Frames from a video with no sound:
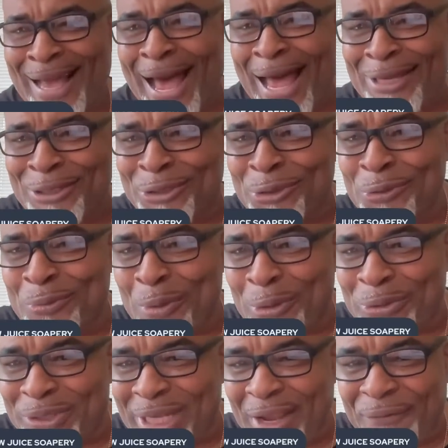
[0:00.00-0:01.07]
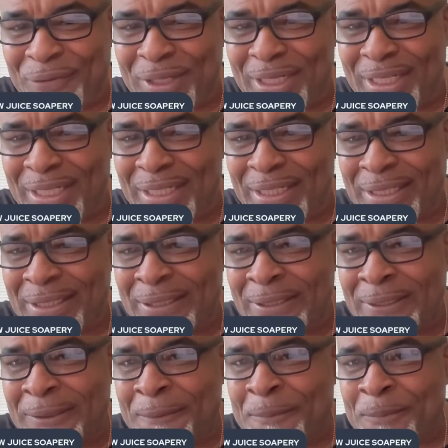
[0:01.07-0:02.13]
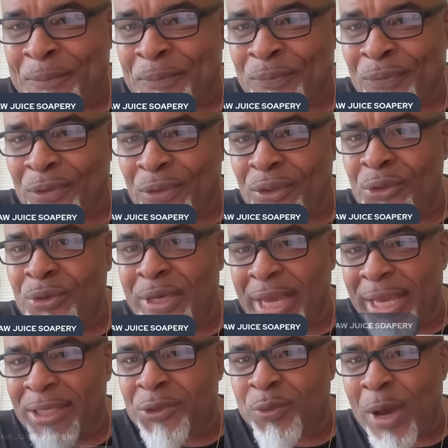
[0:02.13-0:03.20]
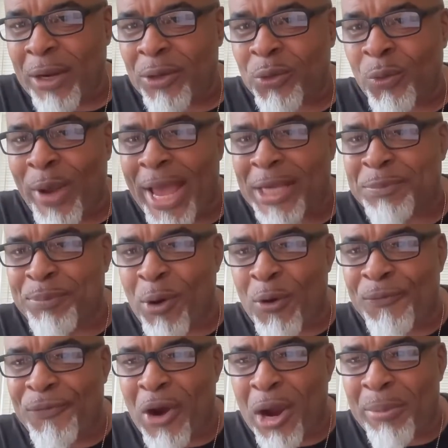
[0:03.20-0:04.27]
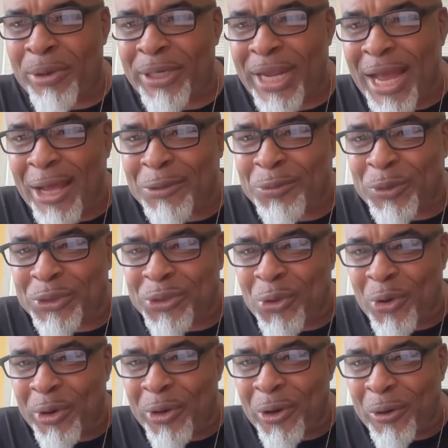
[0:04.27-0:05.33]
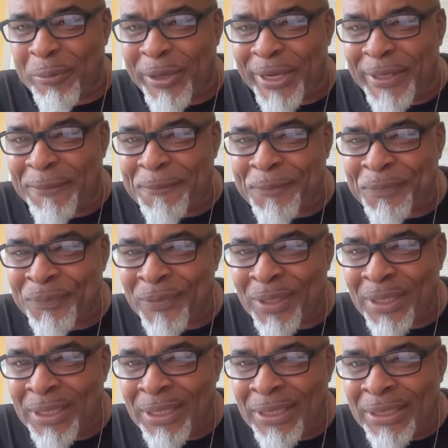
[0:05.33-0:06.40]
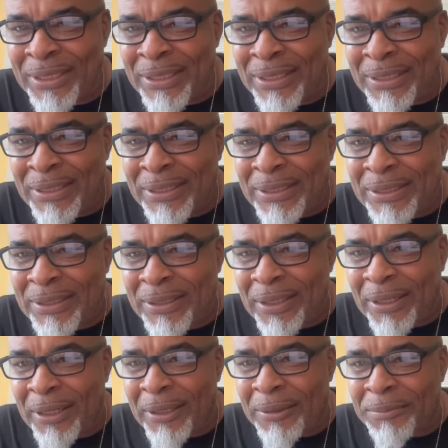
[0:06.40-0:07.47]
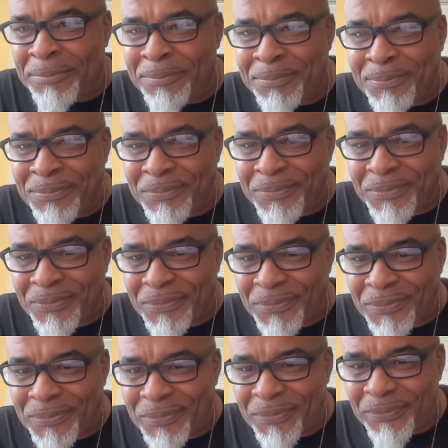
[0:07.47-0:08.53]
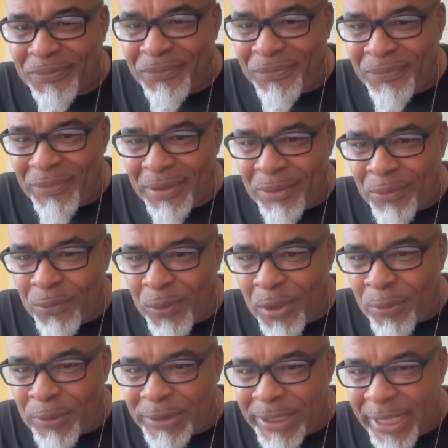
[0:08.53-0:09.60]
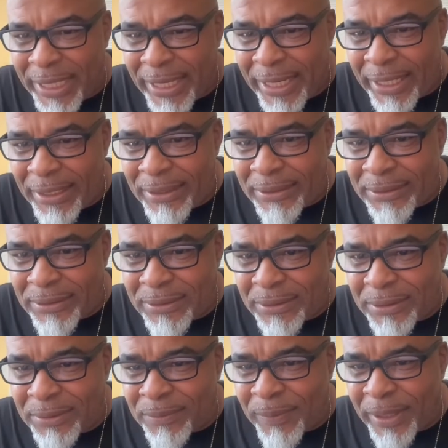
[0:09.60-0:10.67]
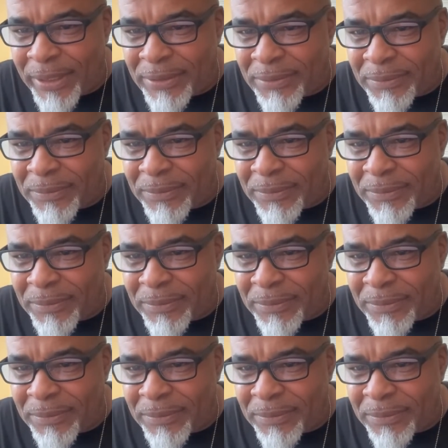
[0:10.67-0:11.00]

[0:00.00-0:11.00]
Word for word: I do, most definitely. You can't swallow the wax. Broke farmer in the house. What's going on, man? Um, where was that at? Anyway.